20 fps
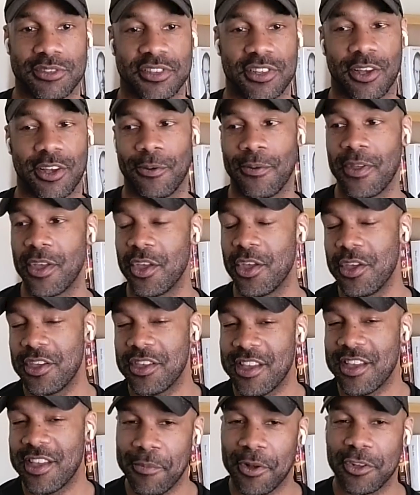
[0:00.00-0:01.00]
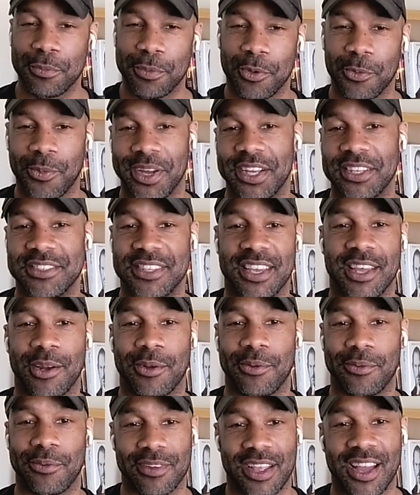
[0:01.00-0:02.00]
So you have multiple ways to get
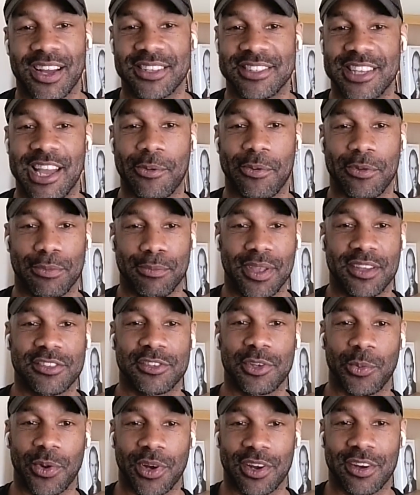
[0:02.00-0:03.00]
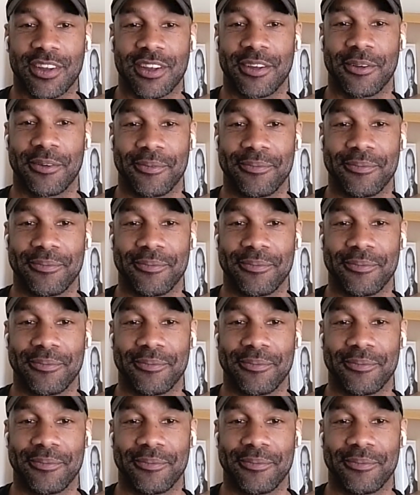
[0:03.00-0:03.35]
in contact with me to work.